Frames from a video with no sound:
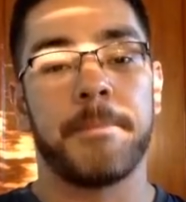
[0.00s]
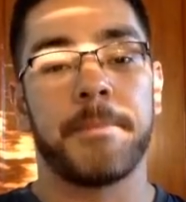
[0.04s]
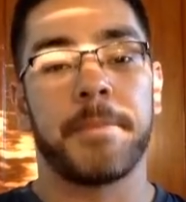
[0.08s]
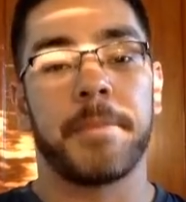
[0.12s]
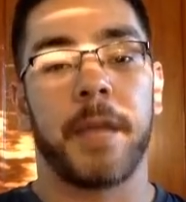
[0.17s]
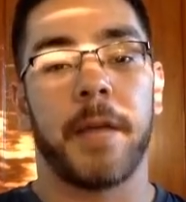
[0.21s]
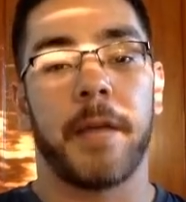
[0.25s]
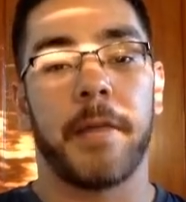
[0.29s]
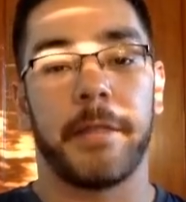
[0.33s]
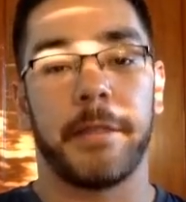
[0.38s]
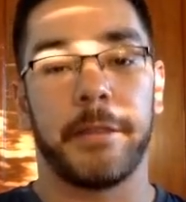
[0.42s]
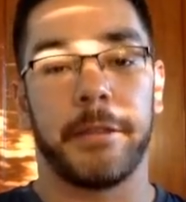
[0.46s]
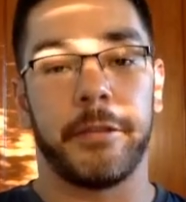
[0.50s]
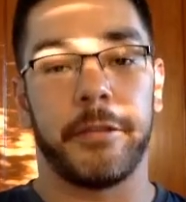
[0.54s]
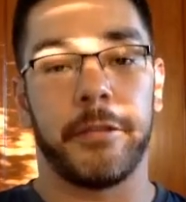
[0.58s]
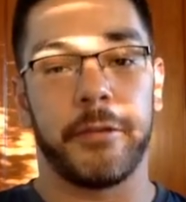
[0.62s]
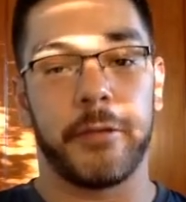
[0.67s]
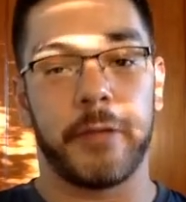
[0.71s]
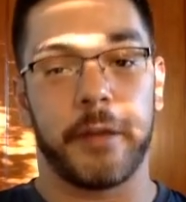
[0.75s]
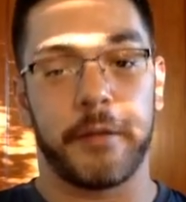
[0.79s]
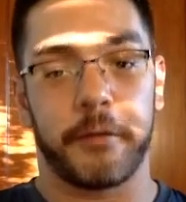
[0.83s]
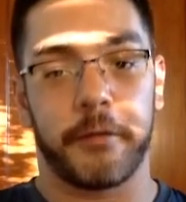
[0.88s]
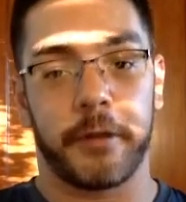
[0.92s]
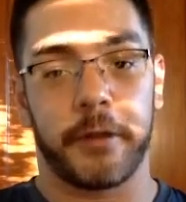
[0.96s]
And then you
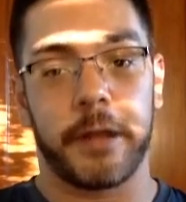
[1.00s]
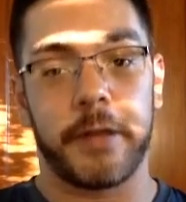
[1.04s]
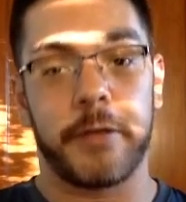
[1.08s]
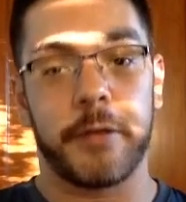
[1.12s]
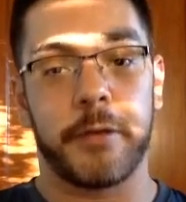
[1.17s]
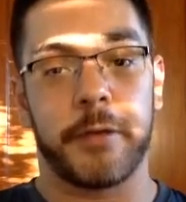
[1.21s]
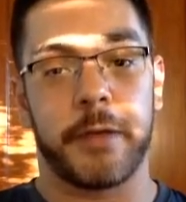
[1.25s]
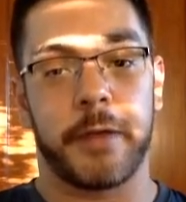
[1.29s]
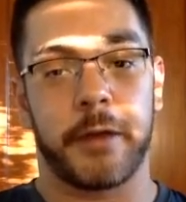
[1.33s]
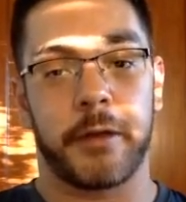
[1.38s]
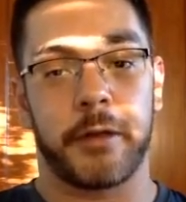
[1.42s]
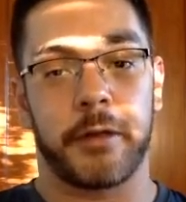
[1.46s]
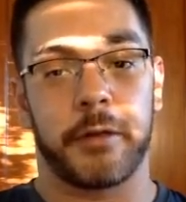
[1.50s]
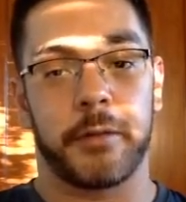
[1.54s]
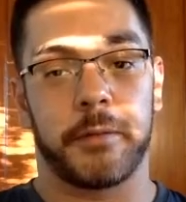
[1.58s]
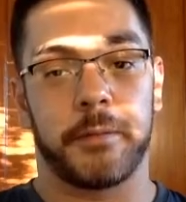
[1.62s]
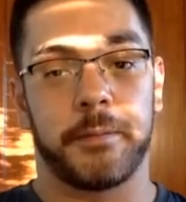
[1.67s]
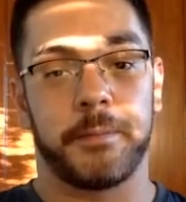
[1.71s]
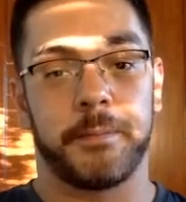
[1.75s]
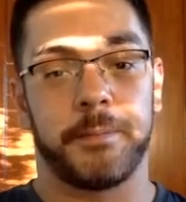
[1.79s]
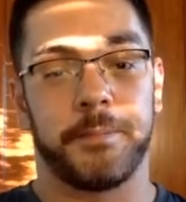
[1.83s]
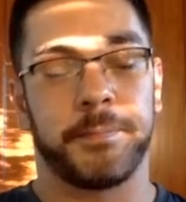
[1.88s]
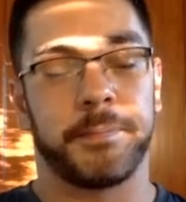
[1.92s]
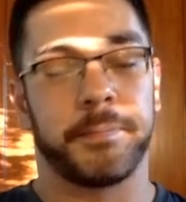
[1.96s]
do that for each
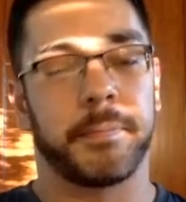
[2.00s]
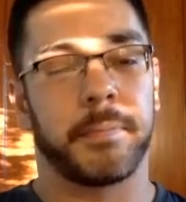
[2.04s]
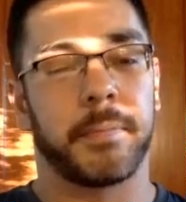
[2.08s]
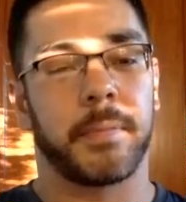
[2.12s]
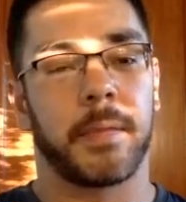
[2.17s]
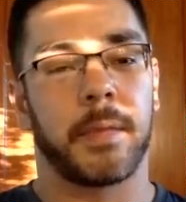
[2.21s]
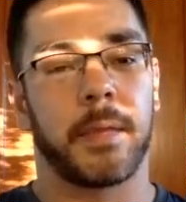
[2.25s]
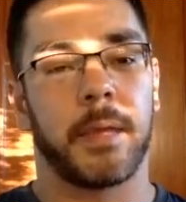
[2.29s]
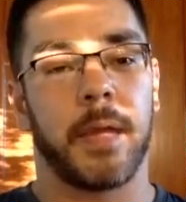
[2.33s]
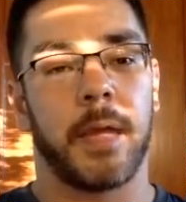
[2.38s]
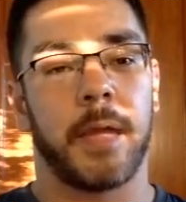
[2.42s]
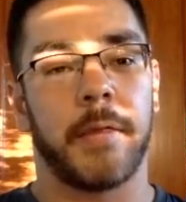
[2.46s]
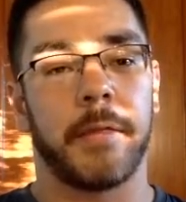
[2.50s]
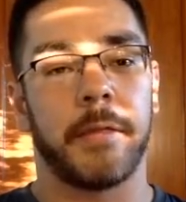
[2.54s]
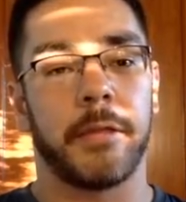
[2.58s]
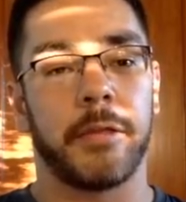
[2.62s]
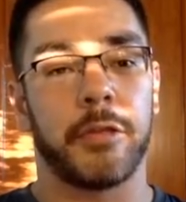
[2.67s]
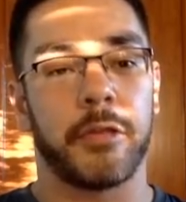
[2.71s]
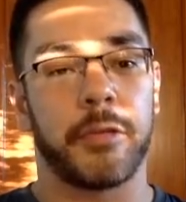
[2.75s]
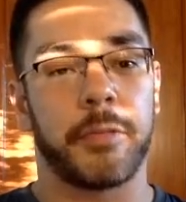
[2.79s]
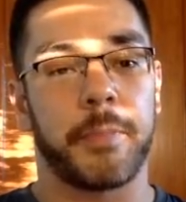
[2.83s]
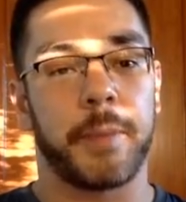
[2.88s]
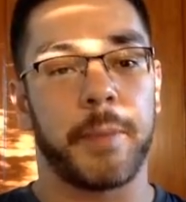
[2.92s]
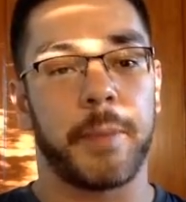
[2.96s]
section, and then
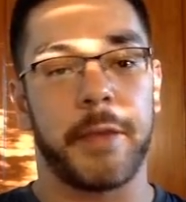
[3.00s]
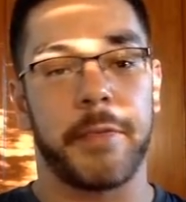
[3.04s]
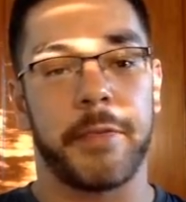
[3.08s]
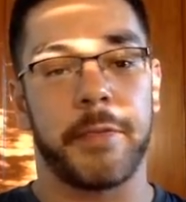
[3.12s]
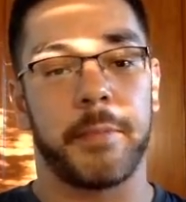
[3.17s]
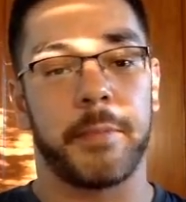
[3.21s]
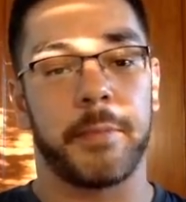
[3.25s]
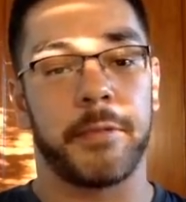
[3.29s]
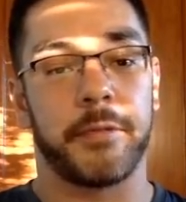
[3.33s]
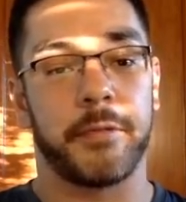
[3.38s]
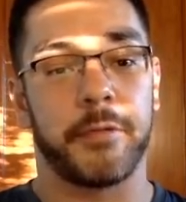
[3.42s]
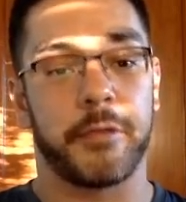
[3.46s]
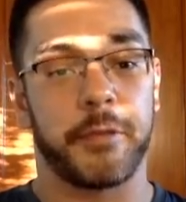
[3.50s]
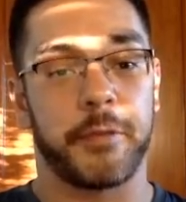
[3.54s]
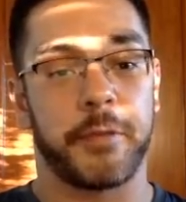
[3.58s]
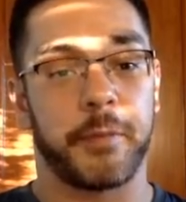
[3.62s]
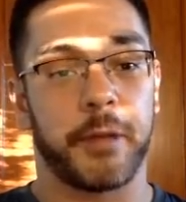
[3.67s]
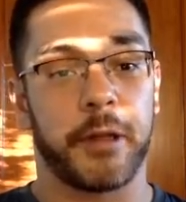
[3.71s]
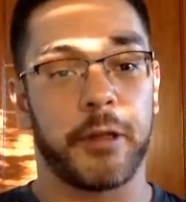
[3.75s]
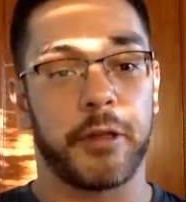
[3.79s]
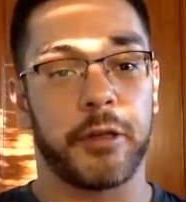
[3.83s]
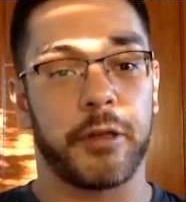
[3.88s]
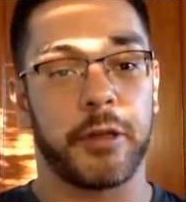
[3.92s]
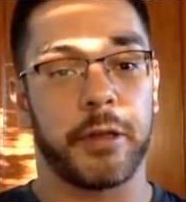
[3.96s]
you just paste them into a
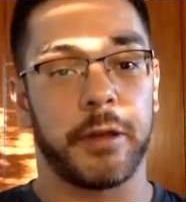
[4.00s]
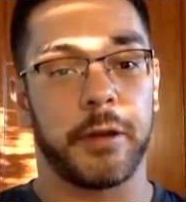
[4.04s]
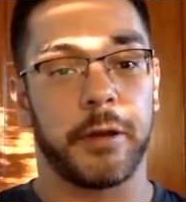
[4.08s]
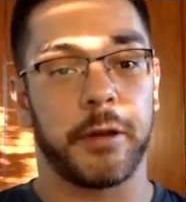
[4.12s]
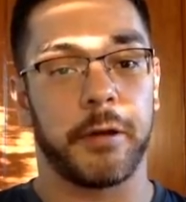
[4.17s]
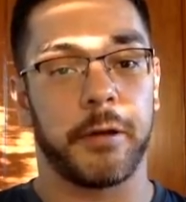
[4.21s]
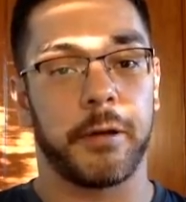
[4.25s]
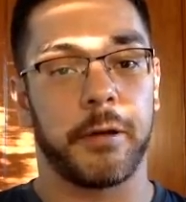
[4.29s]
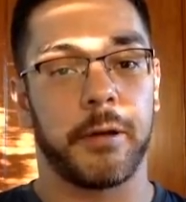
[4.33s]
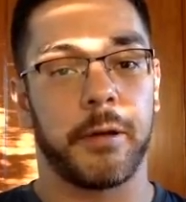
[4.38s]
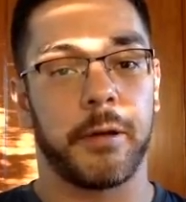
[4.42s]
spreadsheet here.